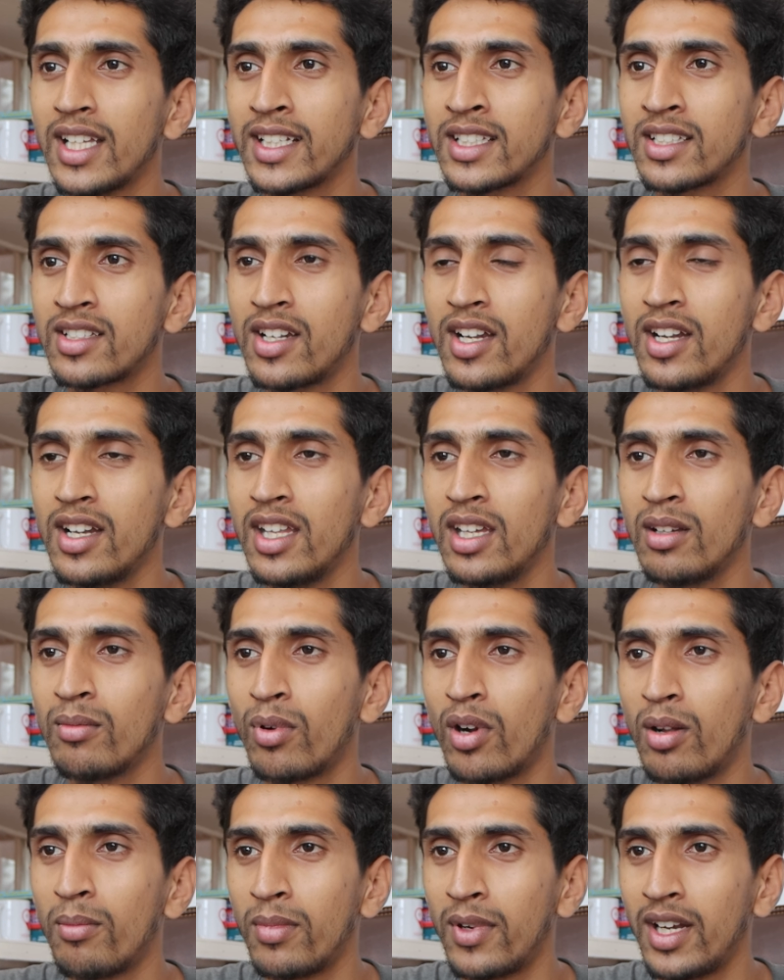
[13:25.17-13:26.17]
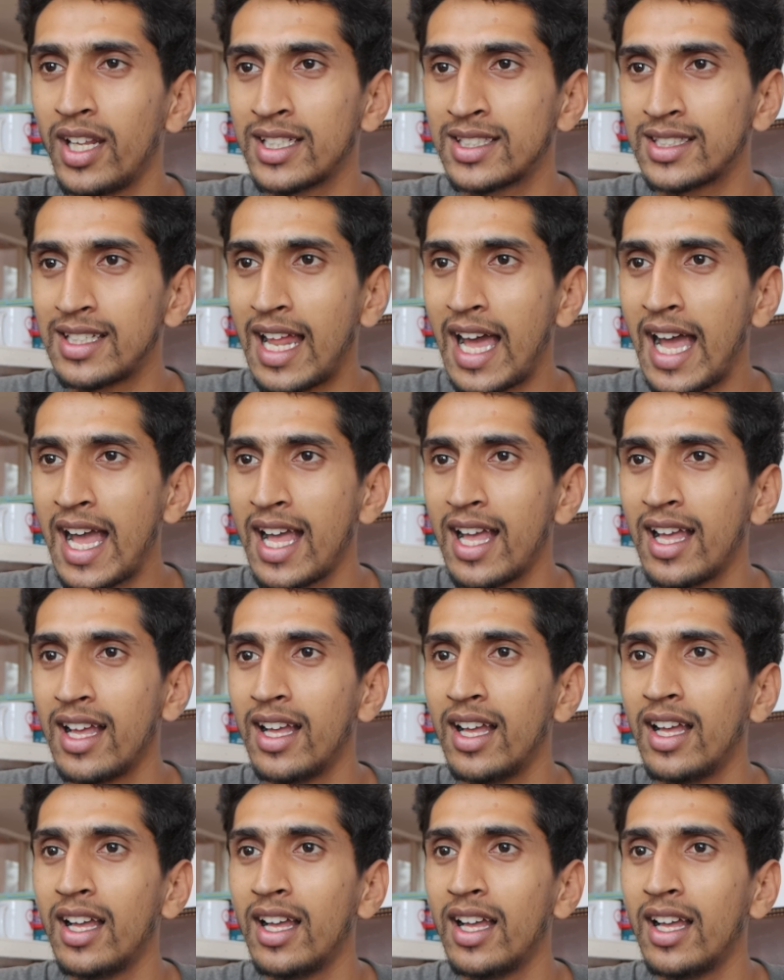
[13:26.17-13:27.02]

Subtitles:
is extending from Tesla,